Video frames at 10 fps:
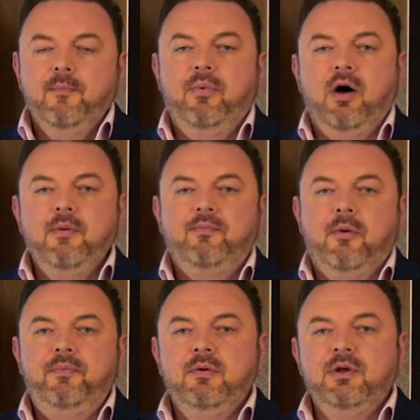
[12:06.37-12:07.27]
Buy
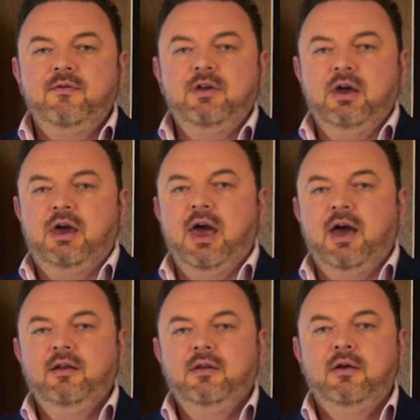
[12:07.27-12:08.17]
property whenever you
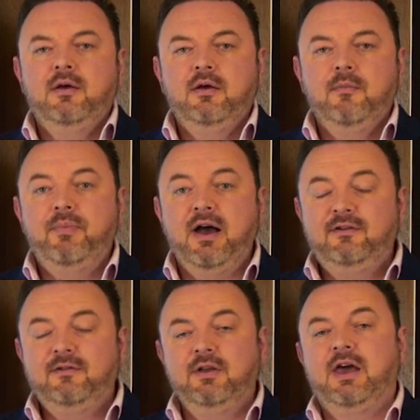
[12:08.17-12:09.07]
can
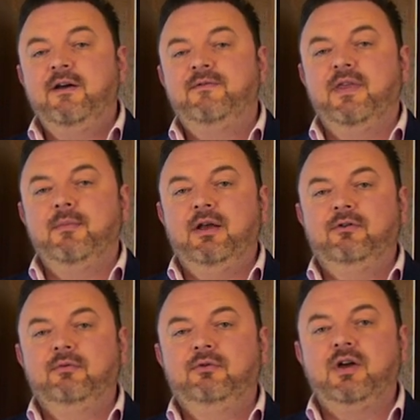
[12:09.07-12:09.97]
based on the key
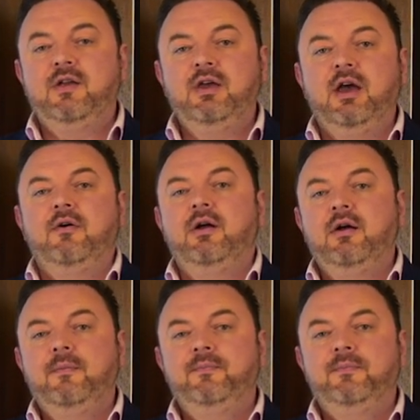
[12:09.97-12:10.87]
fundamentals in the
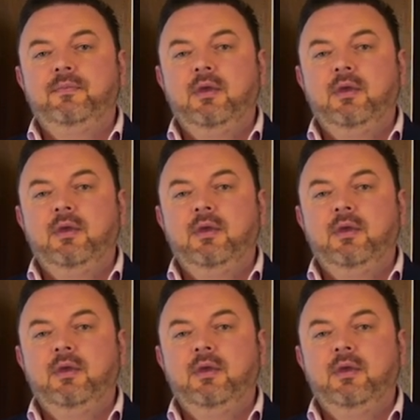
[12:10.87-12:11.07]
area.